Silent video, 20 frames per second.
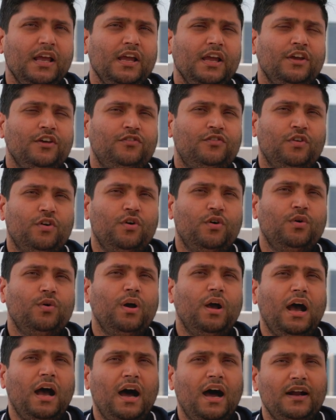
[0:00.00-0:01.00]
So
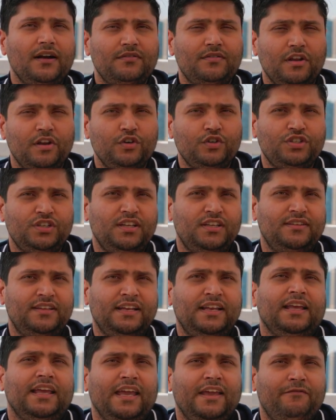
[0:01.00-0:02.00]
our solution is that,
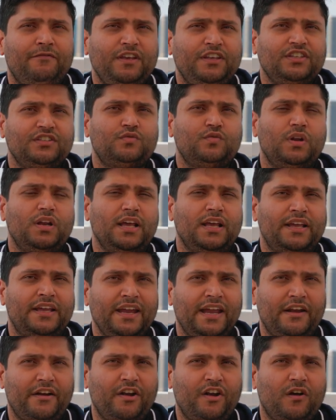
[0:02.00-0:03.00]
hey, we just want to
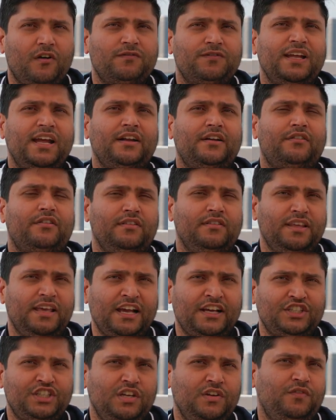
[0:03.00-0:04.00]
get rid of that
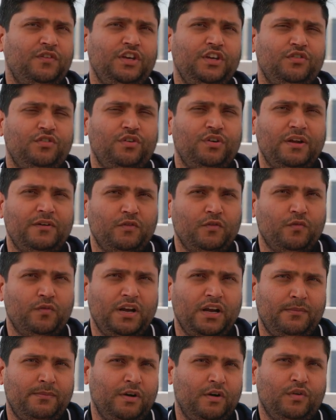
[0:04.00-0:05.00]
transaction fee. You don't have to worry
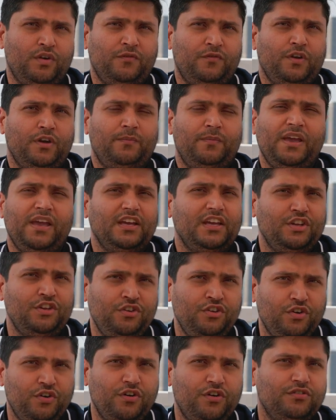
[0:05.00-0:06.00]
about. If you're paying in
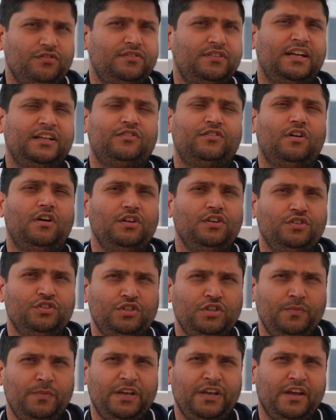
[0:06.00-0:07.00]
euros, that's all you should
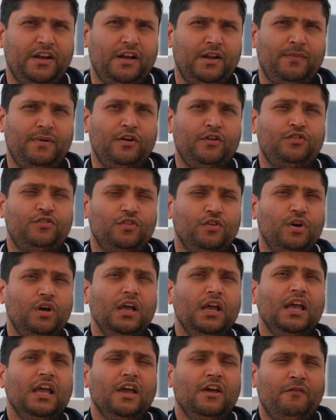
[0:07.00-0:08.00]
be cared about. So
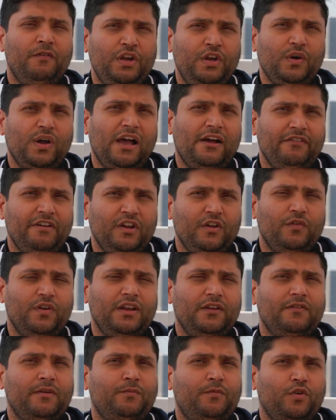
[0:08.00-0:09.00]
we do have innovative
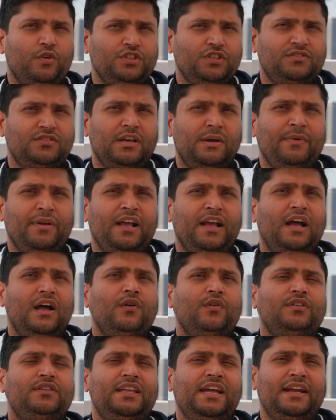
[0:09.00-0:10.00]
approaches coming
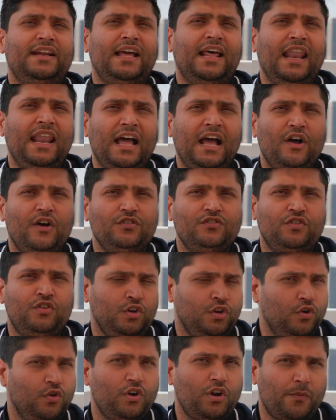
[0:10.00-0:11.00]
out that allows
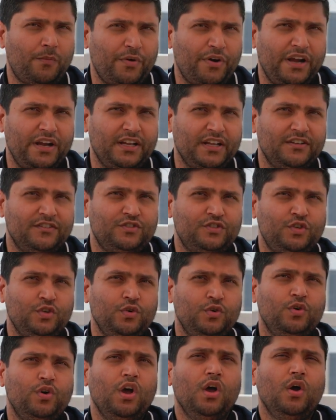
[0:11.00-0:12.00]
node operators
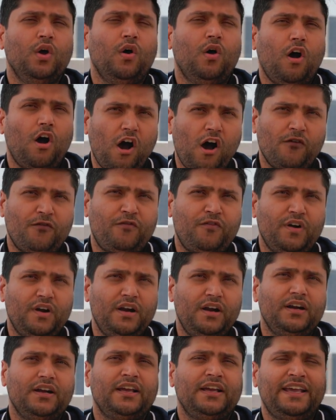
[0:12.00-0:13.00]
to offer
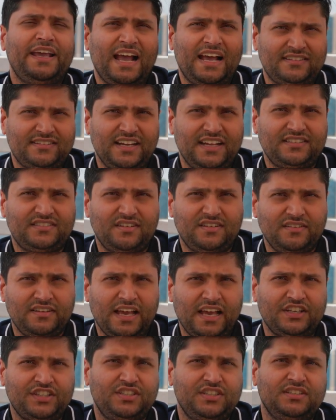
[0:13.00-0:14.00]
gasless
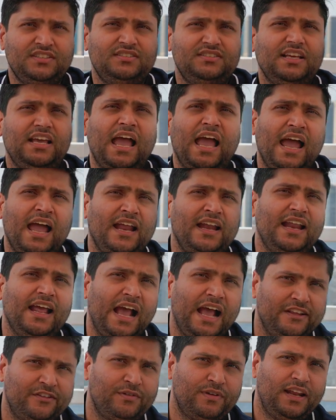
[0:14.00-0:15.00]
transactions and
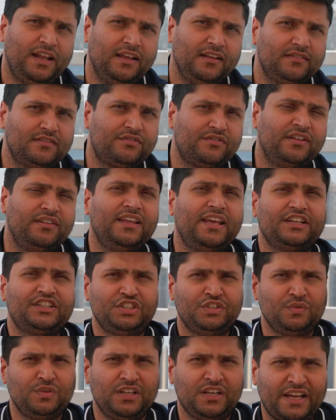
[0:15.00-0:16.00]
as well as transactions
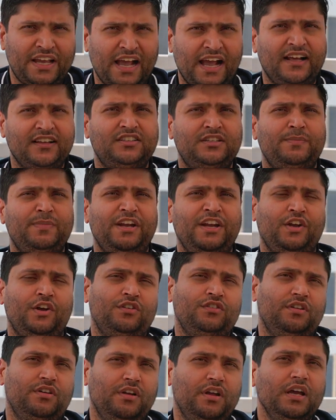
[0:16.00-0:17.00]
with the gas depending on
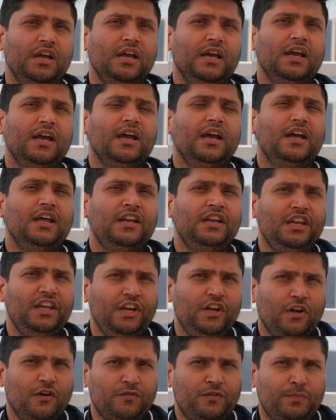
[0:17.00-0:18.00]
the need
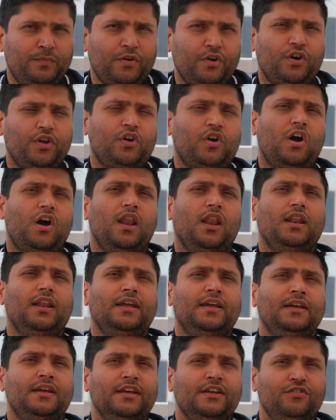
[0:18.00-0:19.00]
of the protocol.
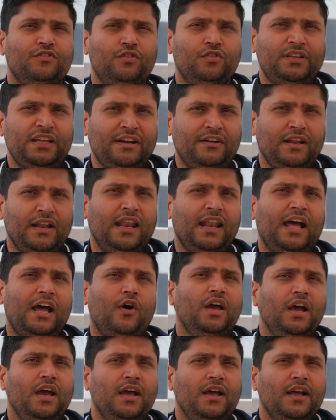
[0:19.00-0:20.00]
So that will allow
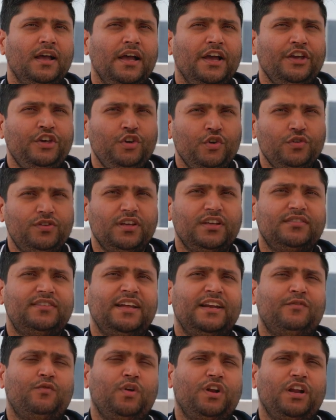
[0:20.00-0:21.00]
users that want
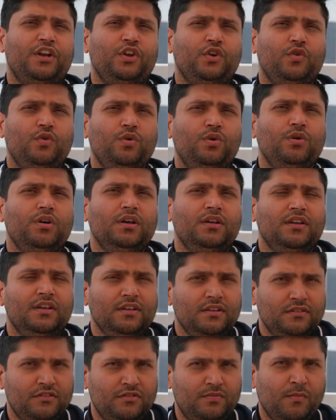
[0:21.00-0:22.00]
to do
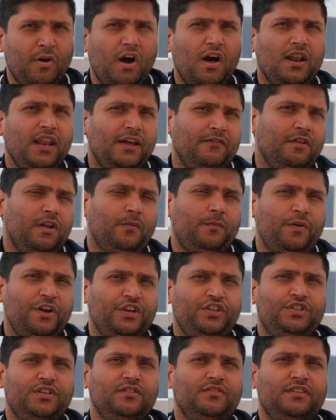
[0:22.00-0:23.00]
small level
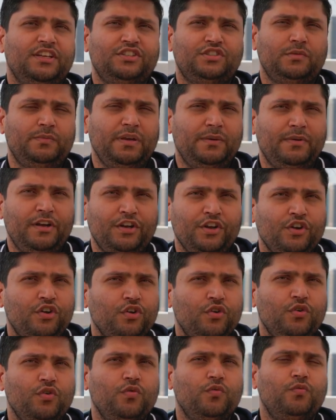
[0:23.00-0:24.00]
operations, they should be able to do
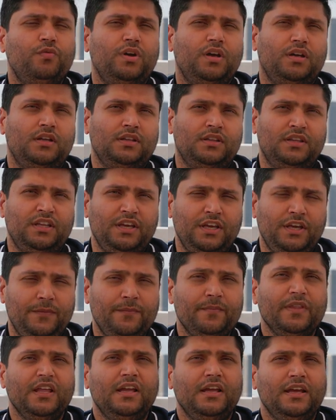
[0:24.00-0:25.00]
the
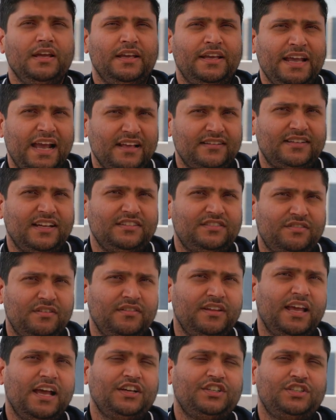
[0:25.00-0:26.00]
gasless
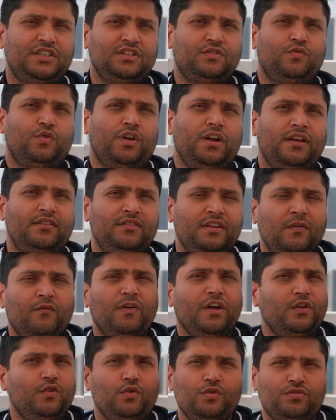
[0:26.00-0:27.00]
transactions, whereas someone
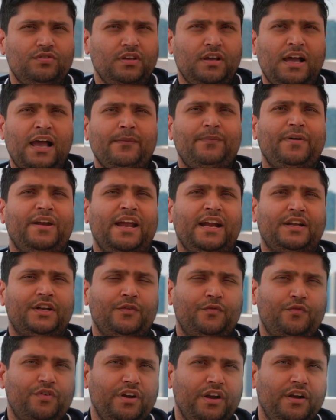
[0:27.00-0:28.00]
who's a hyperactive
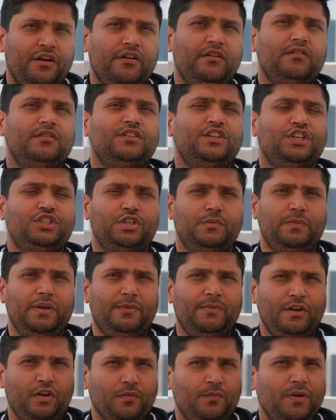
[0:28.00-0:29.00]
trader, they should be able to
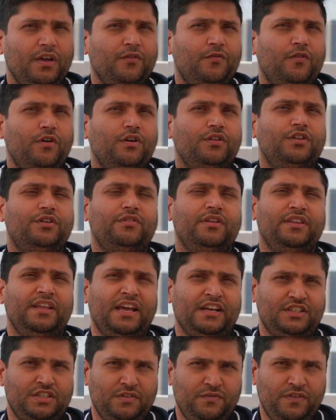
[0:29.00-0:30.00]
pay for the transaction
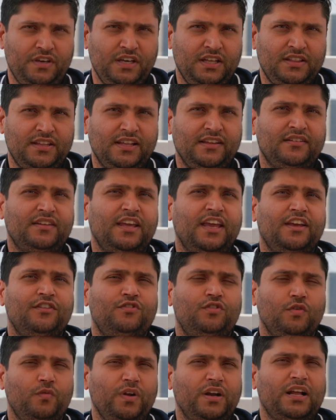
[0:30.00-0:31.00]
fee in that case. So we're
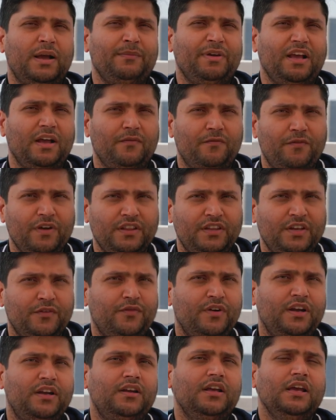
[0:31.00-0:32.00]
coming up with different
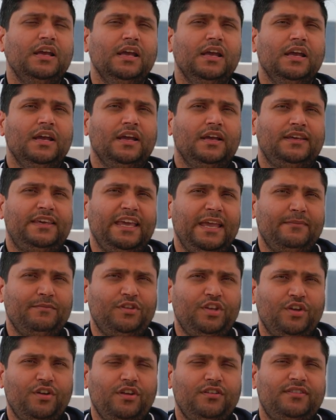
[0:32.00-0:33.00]
game
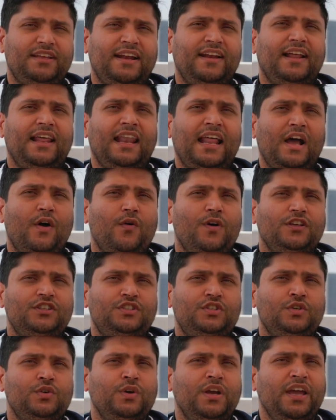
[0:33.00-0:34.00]
theories that allow us to
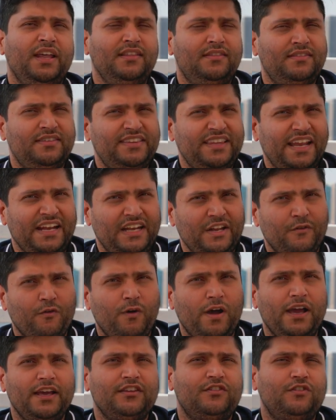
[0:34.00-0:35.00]
incentivize node